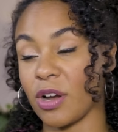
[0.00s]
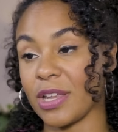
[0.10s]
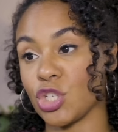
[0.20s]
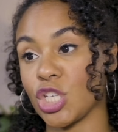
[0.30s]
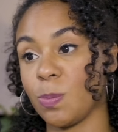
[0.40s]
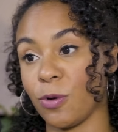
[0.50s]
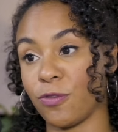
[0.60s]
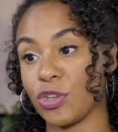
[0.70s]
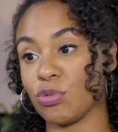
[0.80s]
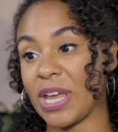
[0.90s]
and cheaper
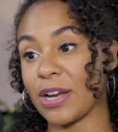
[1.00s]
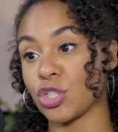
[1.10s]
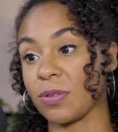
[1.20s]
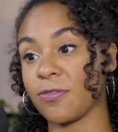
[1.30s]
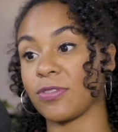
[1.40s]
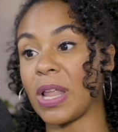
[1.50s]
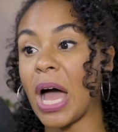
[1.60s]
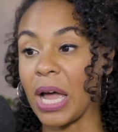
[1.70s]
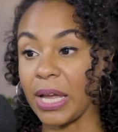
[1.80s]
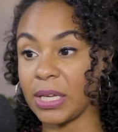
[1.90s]
for you to actually
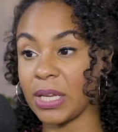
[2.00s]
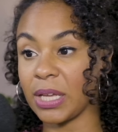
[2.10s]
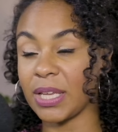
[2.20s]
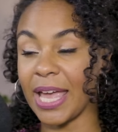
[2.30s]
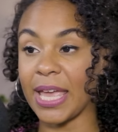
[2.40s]
fly Mm.